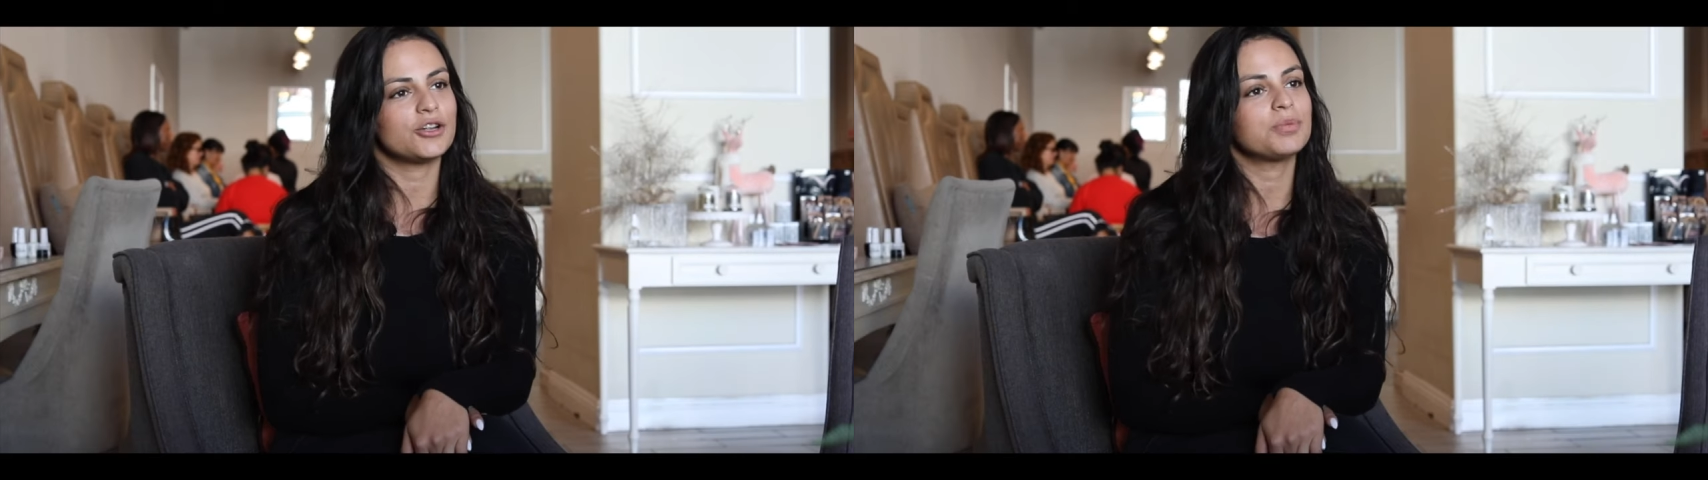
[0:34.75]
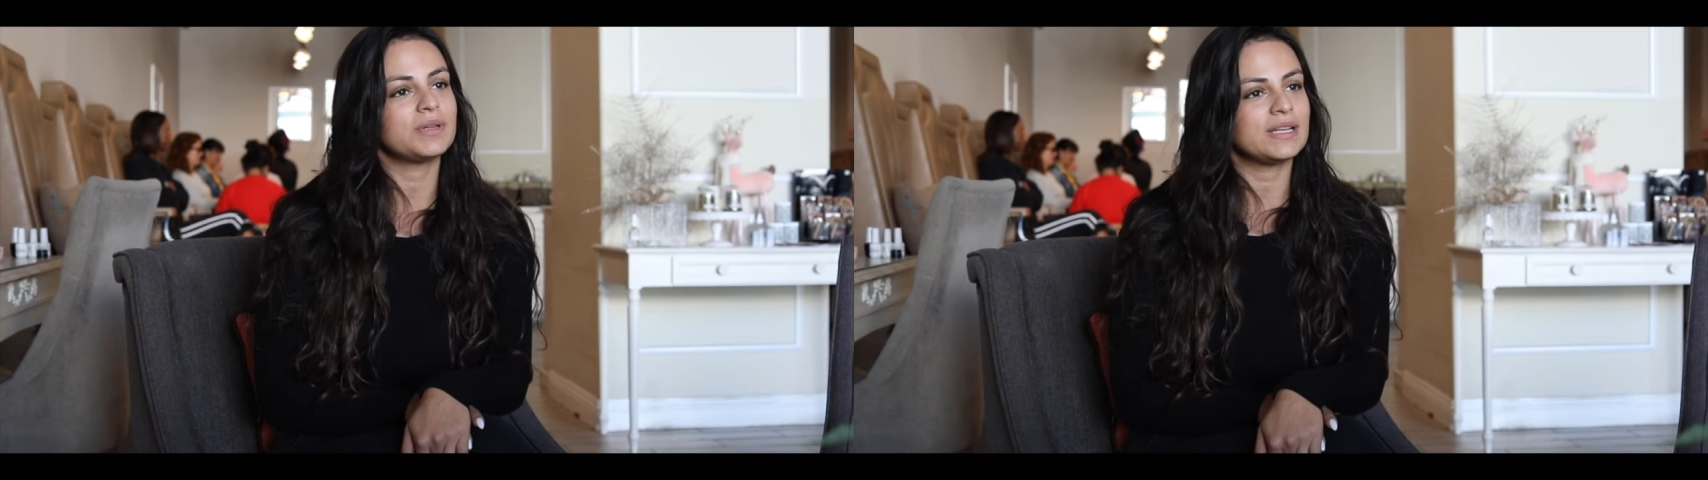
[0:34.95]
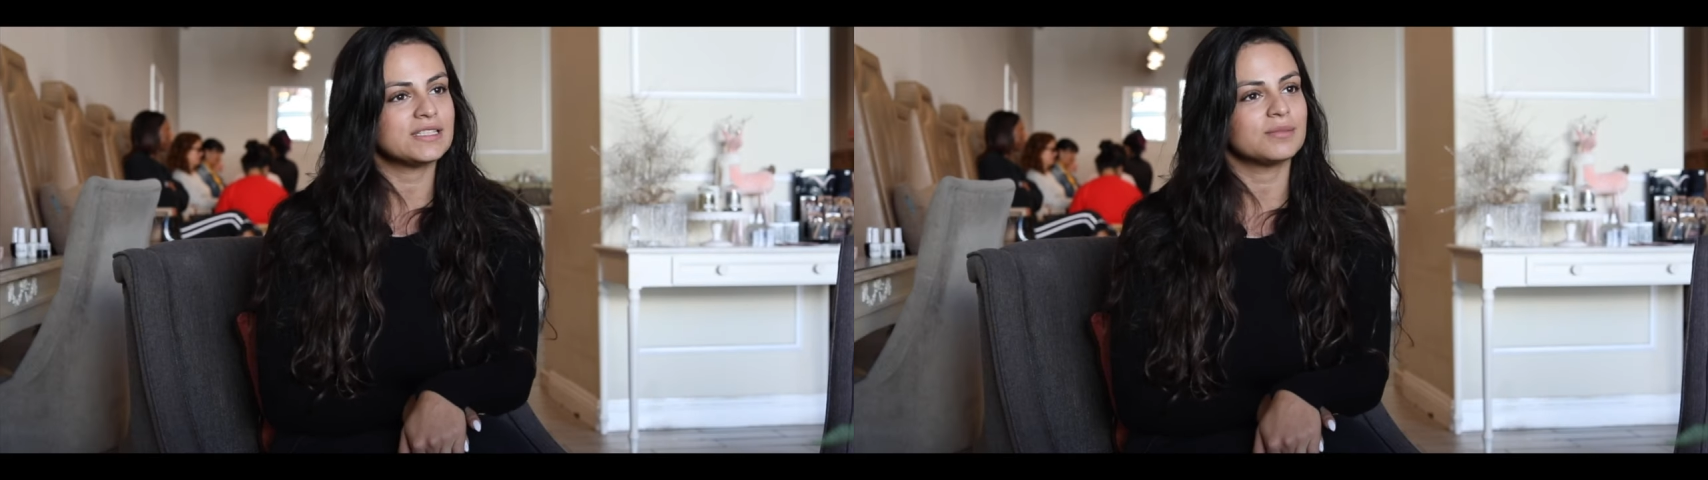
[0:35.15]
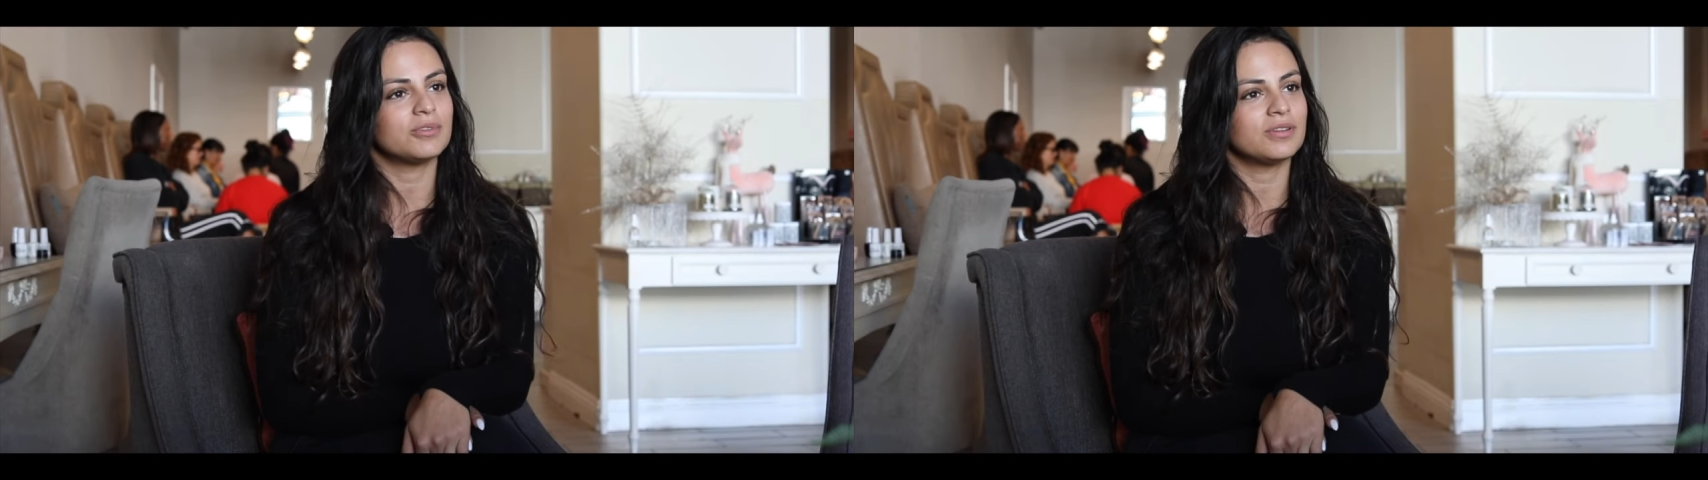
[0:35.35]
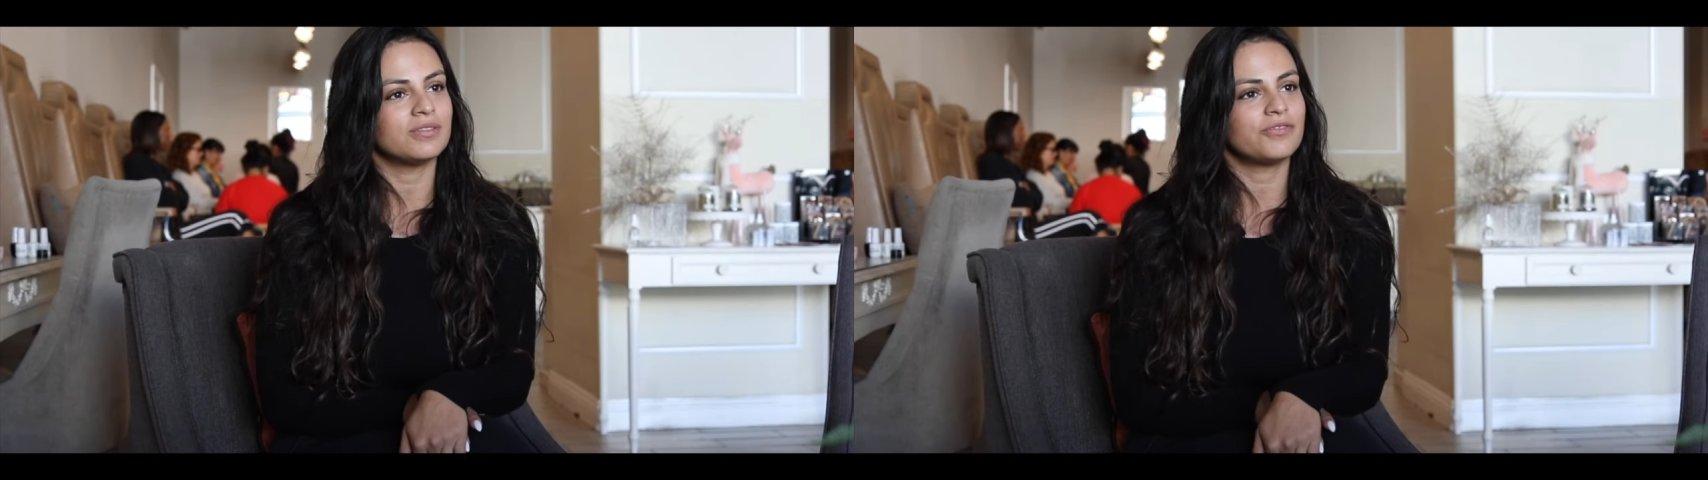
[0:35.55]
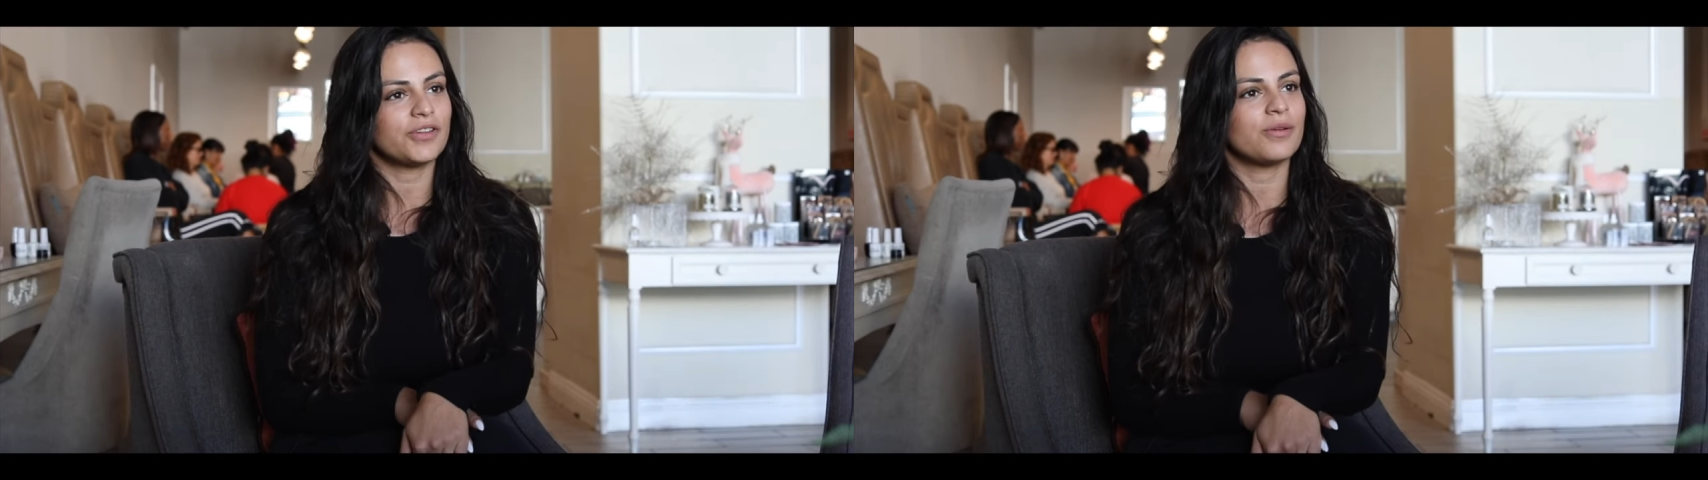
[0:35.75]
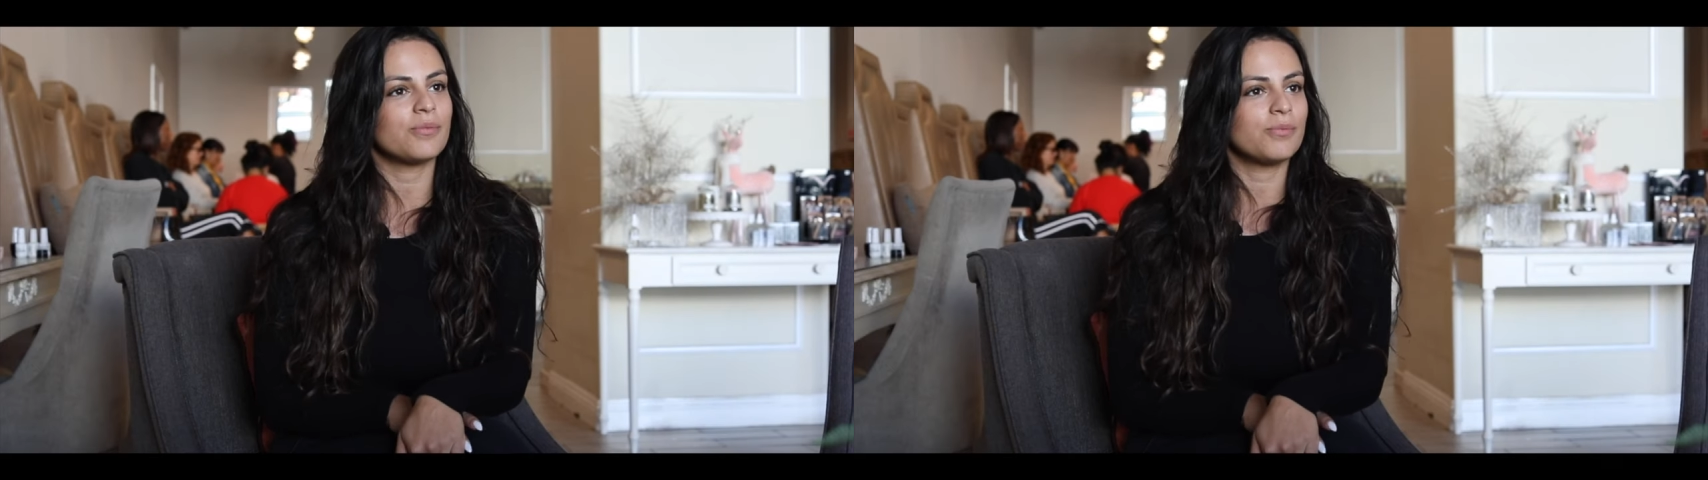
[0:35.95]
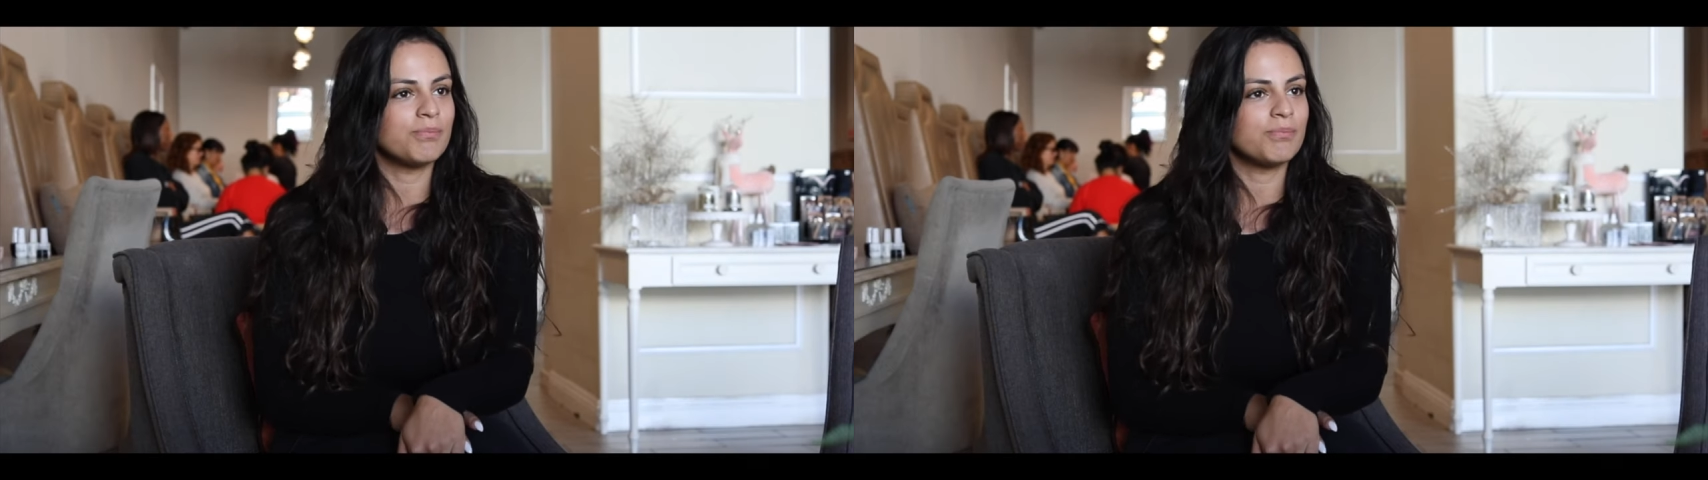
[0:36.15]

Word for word: irreplaceable for the